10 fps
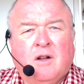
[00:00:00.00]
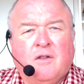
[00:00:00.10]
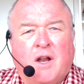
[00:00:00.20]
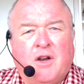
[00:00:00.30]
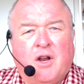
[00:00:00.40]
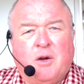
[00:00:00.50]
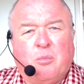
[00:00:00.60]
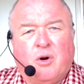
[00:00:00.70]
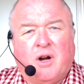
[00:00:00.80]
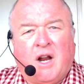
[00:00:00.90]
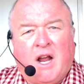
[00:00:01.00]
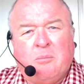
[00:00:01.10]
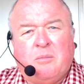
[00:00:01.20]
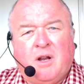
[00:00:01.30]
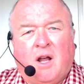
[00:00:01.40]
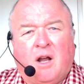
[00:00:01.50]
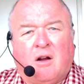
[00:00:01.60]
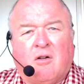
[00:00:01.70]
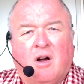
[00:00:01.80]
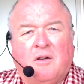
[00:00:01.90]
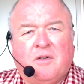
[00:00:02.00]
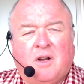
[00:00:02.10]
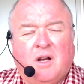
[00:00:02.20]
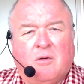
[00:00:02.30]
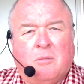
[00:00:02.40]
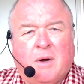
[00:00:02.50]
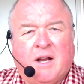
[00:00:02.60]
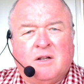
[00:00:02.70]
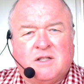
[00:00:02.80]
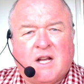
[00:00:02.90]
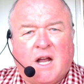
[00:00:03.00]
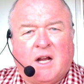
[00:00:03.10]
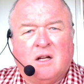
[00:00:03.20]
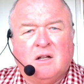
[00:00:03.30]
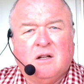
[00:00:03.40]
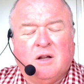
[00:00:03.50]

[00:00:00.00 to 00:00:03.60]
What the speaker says: they need to put an empty aircraft into a maintenance hangar